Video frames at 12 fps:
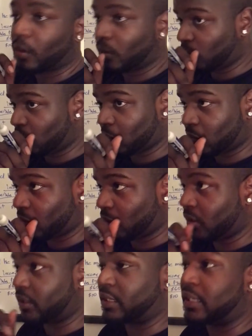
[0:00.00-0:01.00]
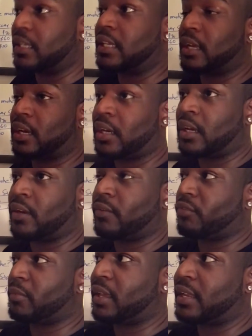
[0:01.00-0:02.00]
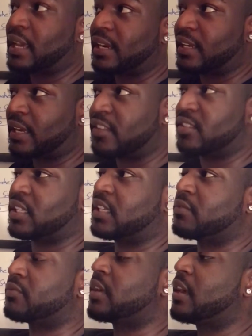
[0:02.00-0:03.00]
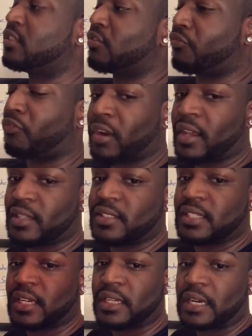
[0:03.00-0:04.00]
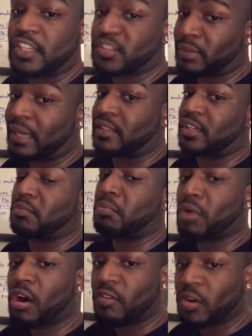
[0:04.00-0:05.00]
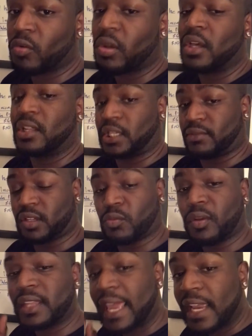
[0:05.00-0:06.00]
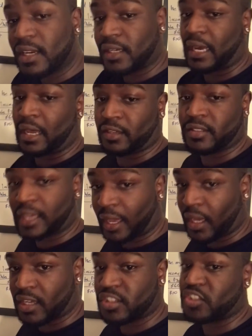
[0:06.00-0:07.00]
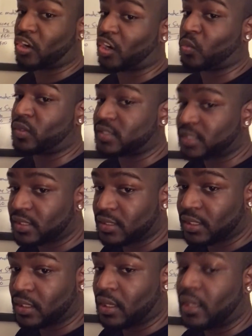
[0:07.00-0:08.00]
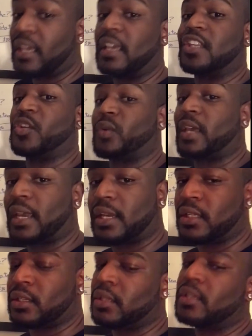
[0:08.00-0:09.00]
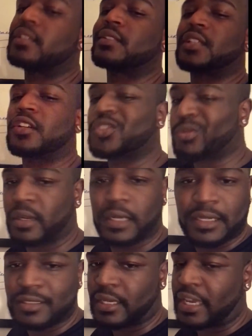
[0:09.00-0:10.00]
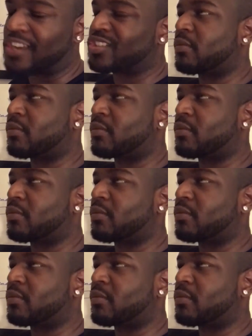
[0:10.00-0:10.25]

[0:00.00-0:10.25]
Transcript: Then he from that $90 he gives the friend the $10 back that he borrowed, leaving them with $80 cash. He started with 60, ended with 80, still $20 cash.